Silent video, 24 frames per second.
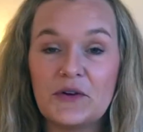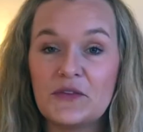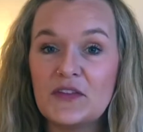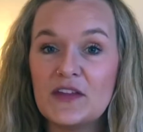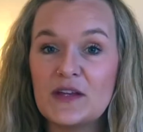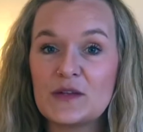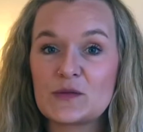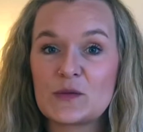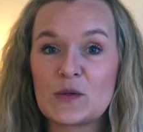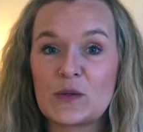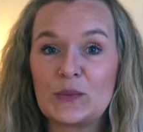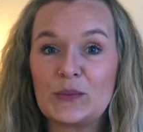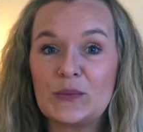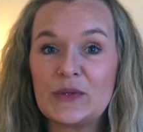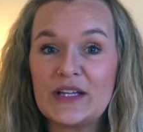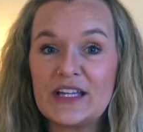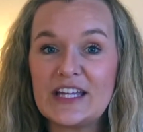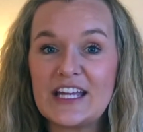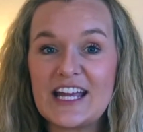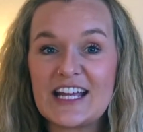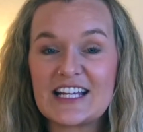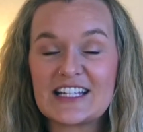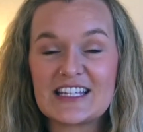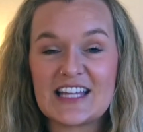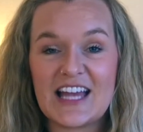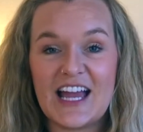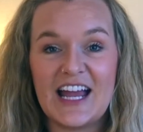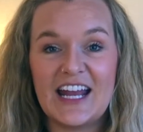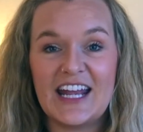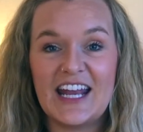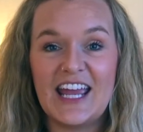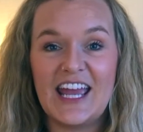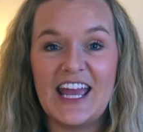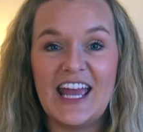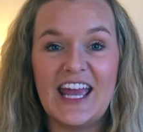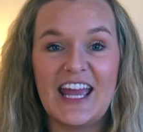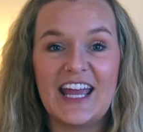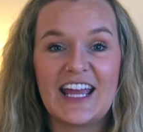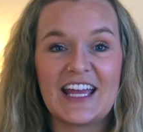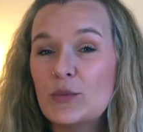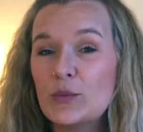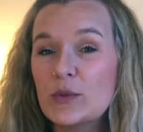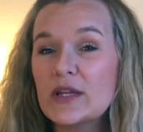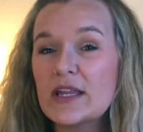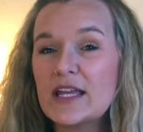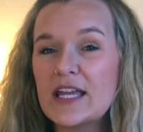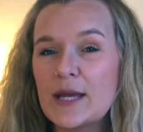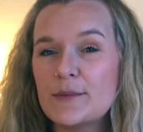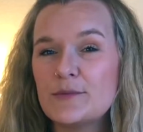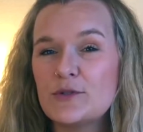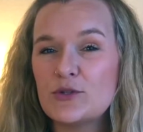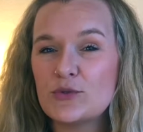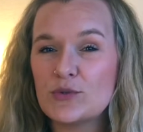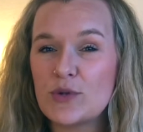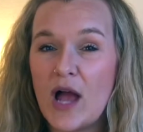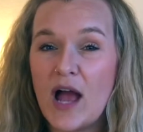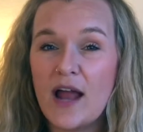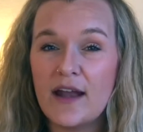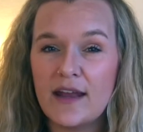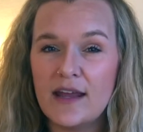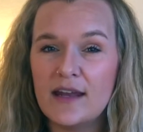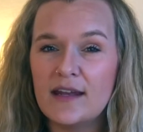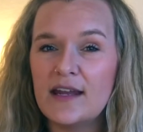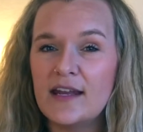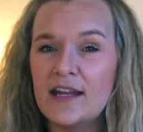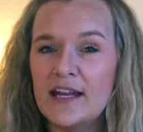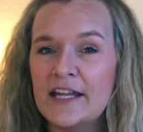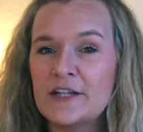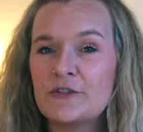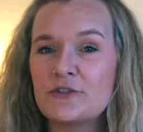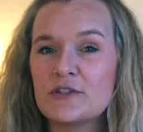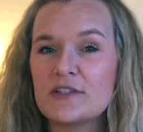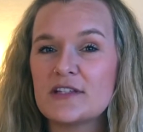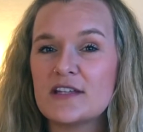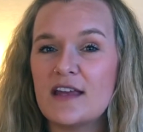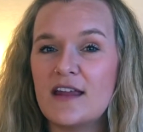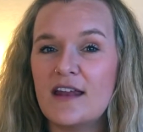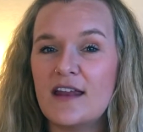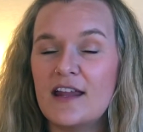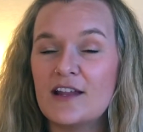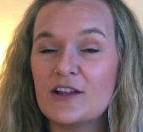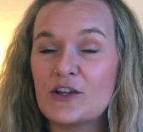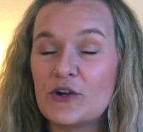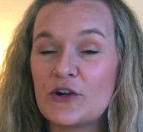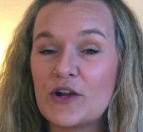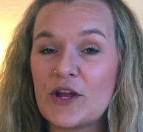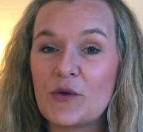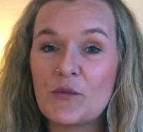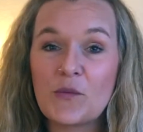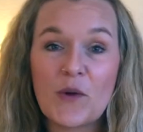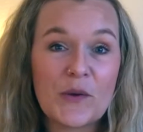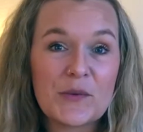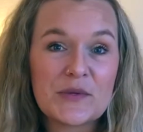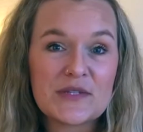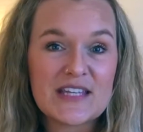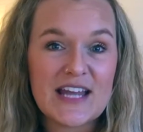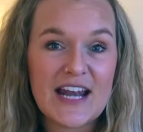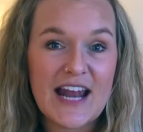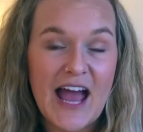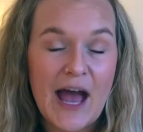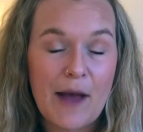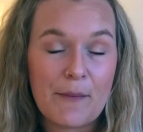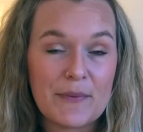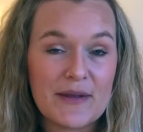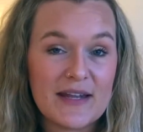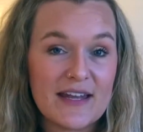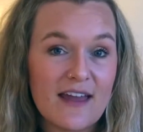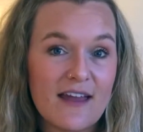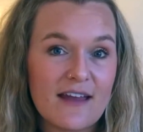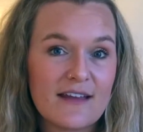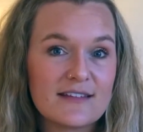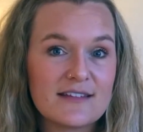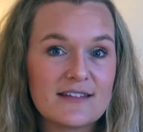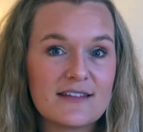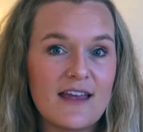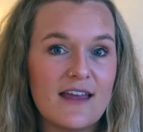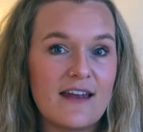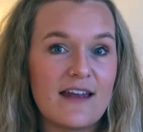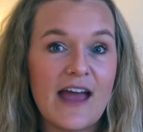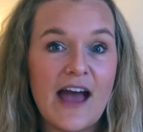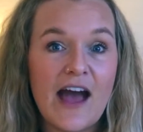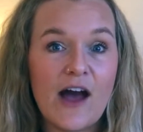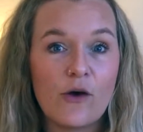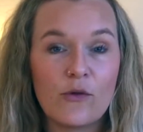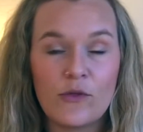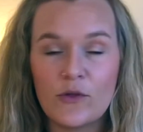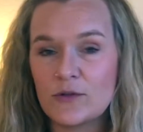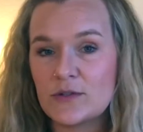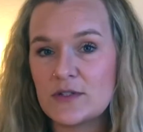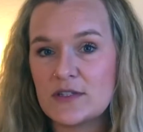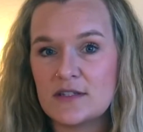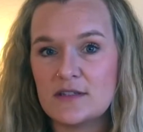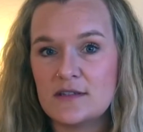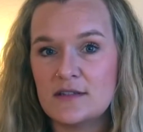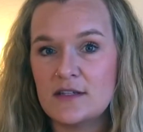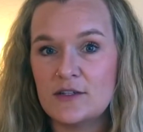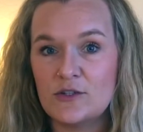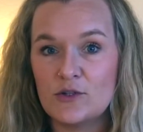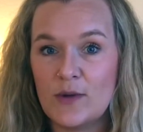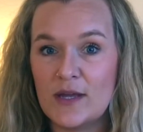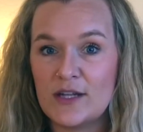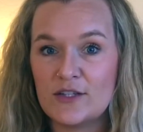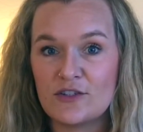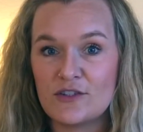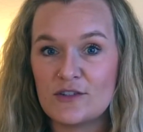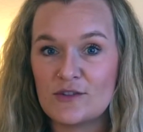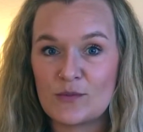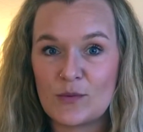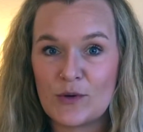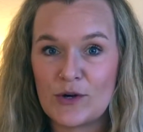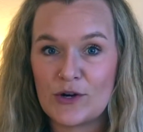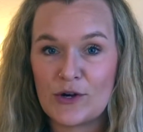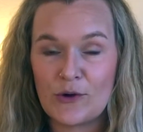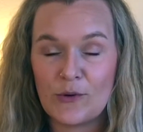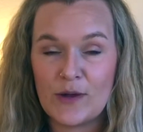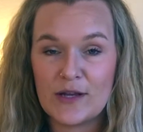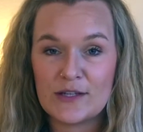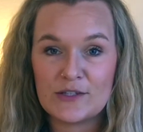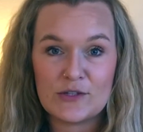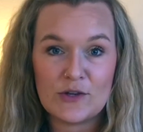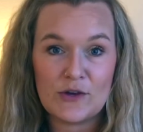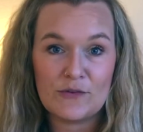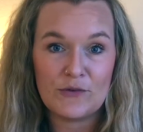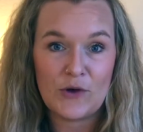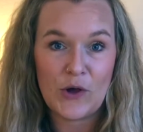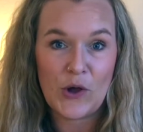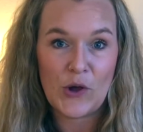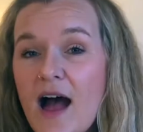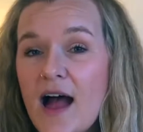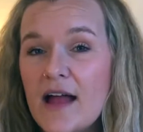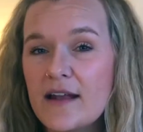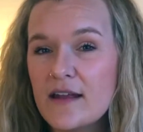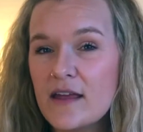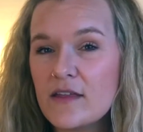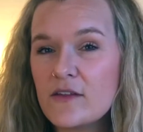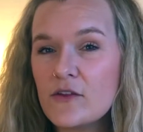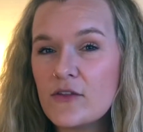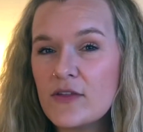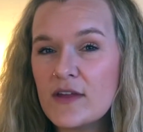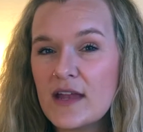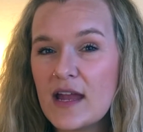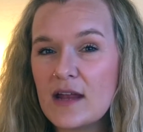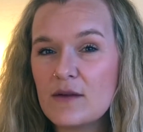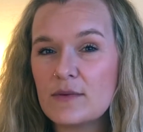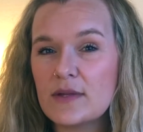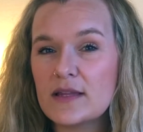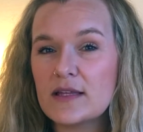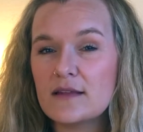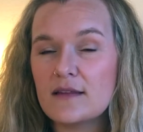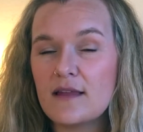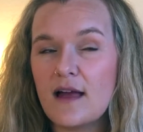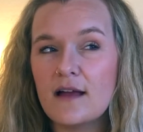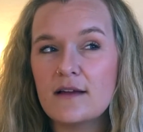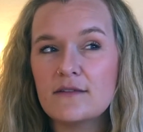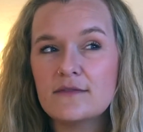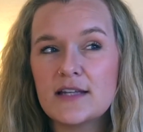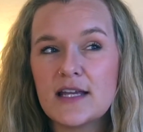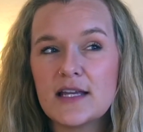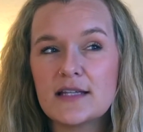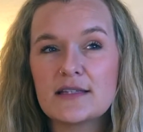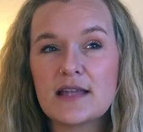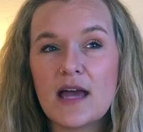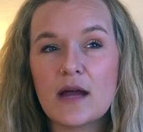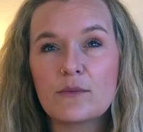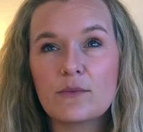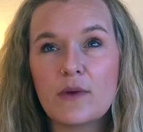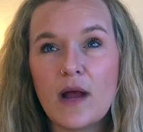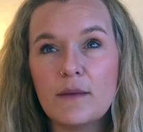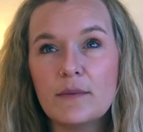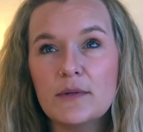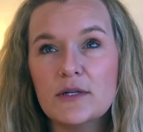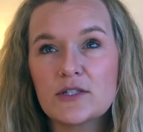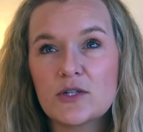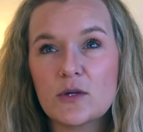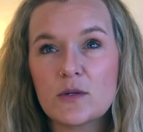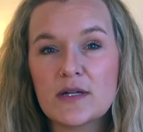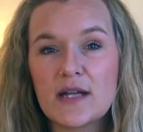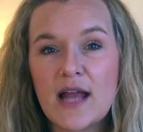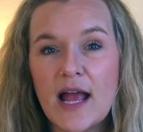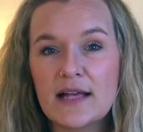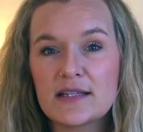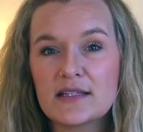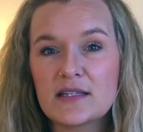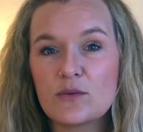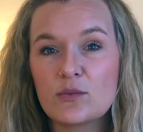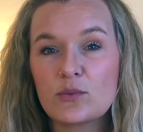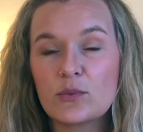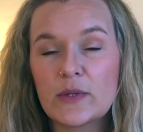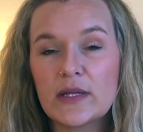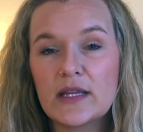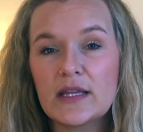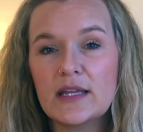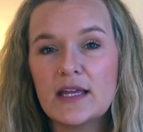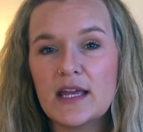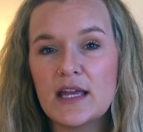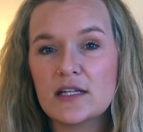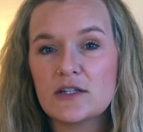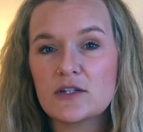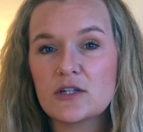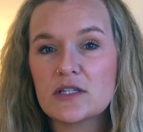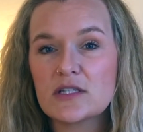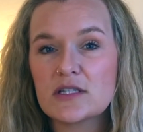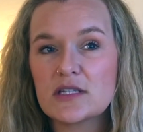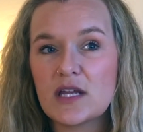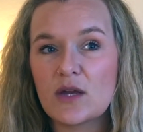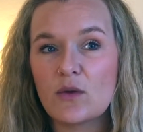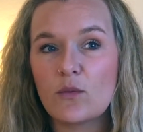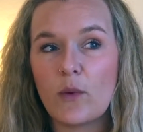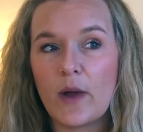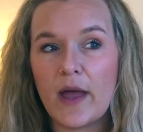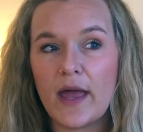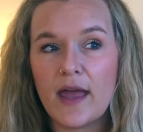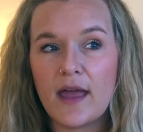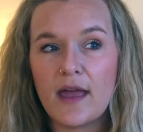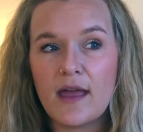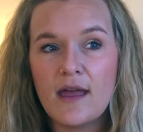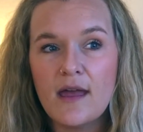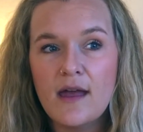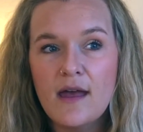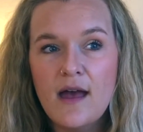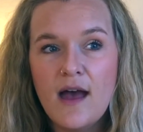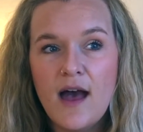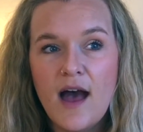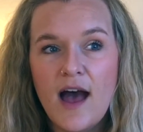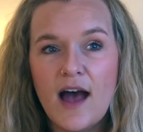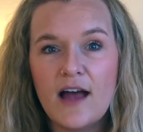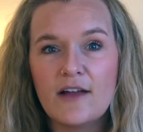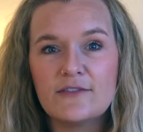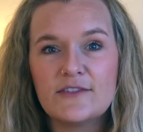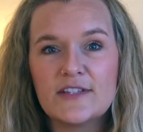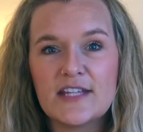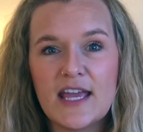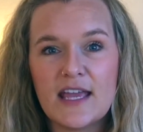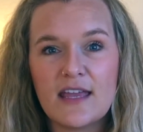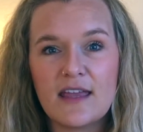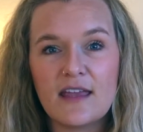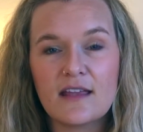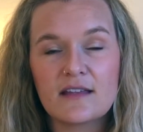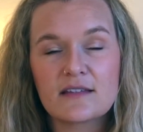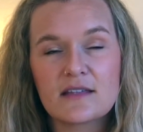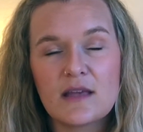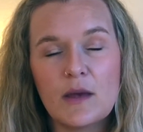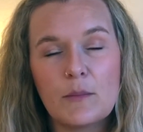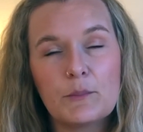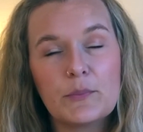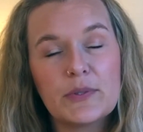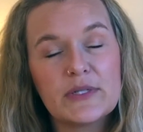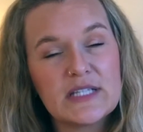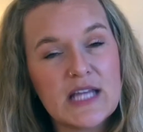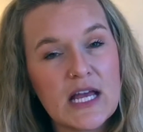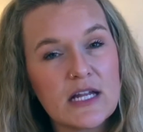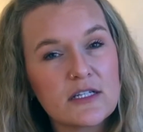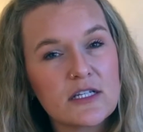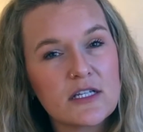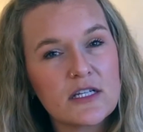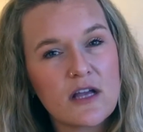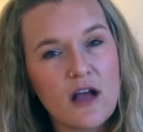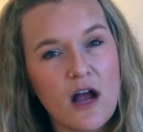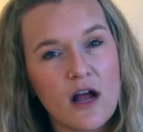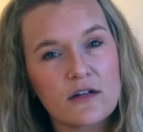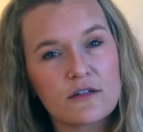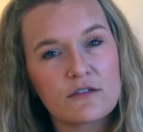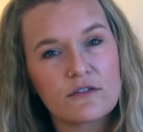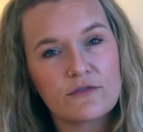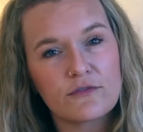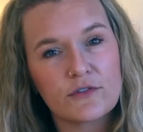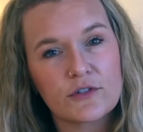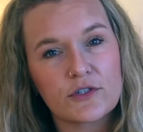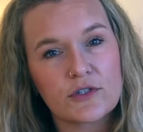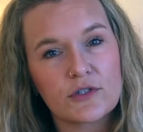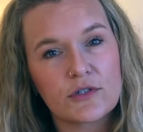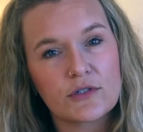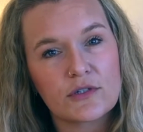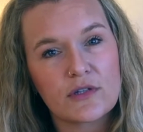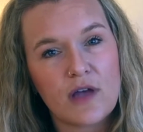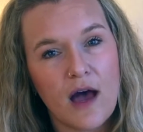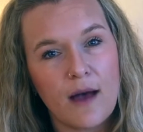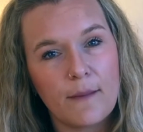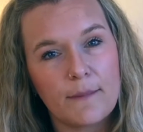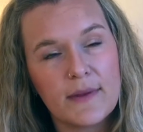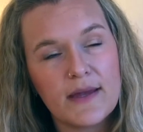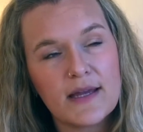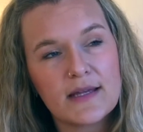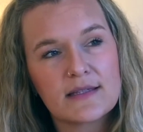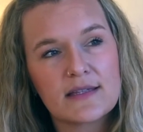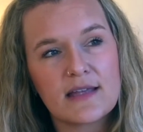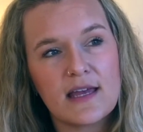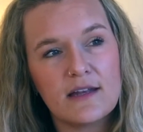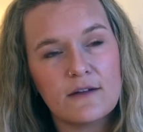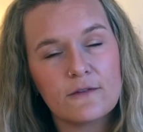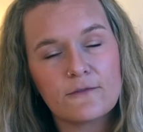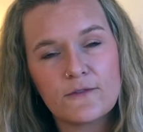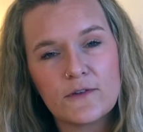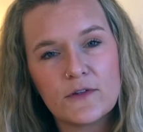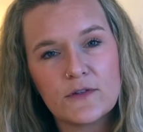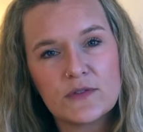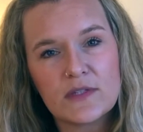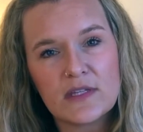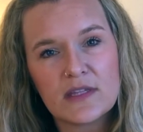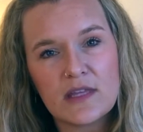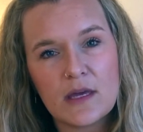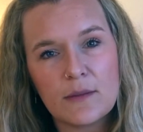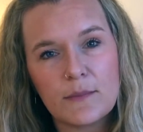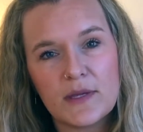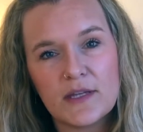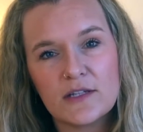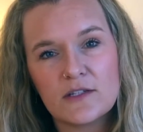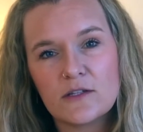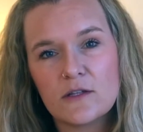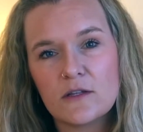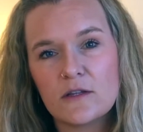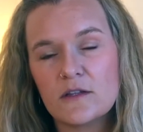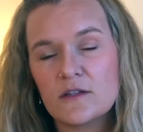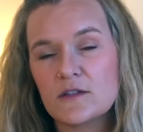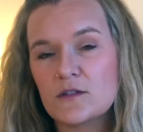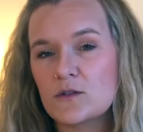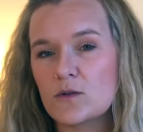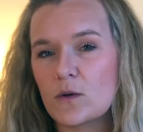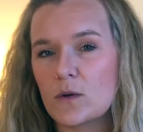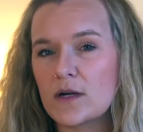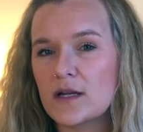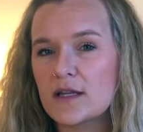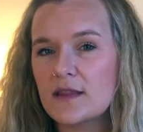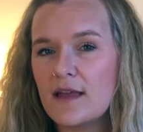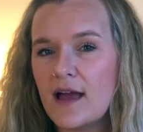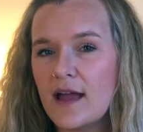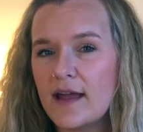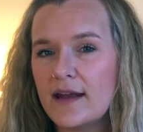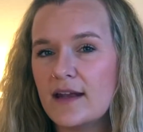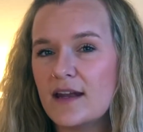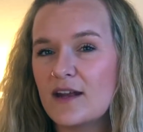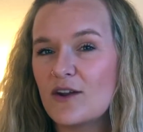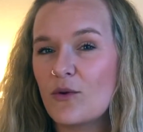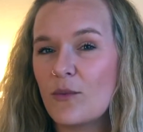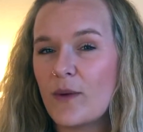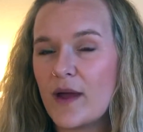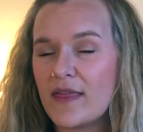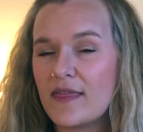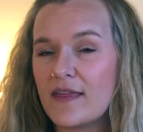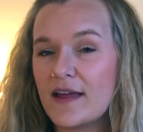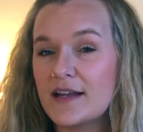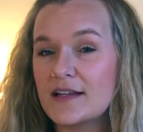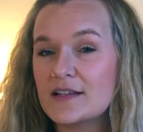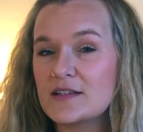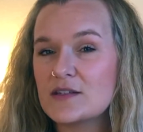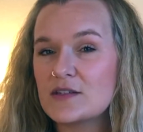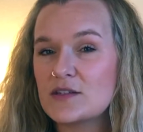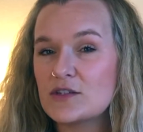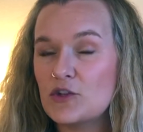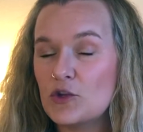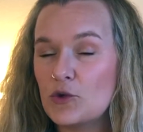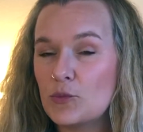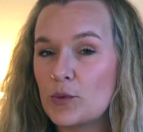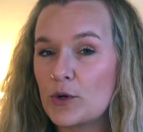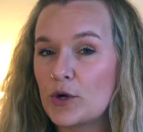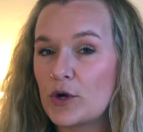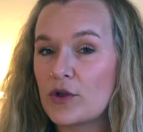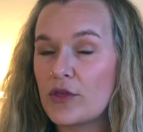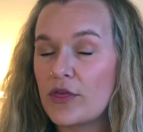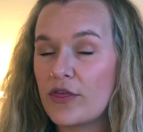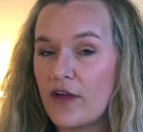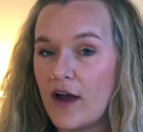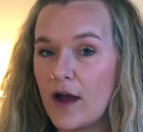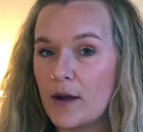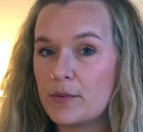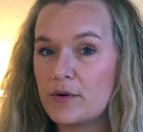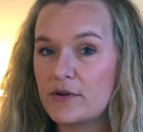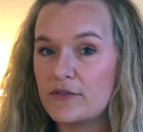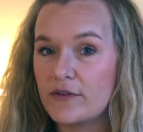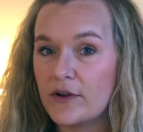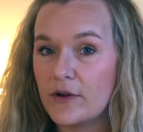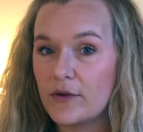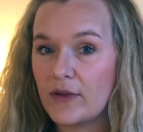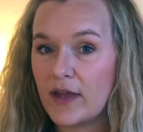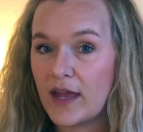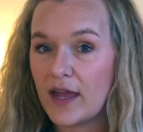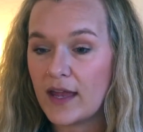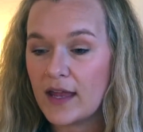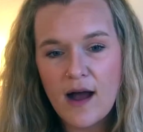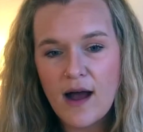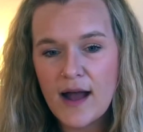These were really exciting, really kept you drawn in and interested in learning what was going to happen next and how those situations were going to evolve. Another thing I really loved is that Robert Jordan has a really interesting way of taking some potentially controversial topics topics and infusing them into the storyline in a way that is super thought-provoking.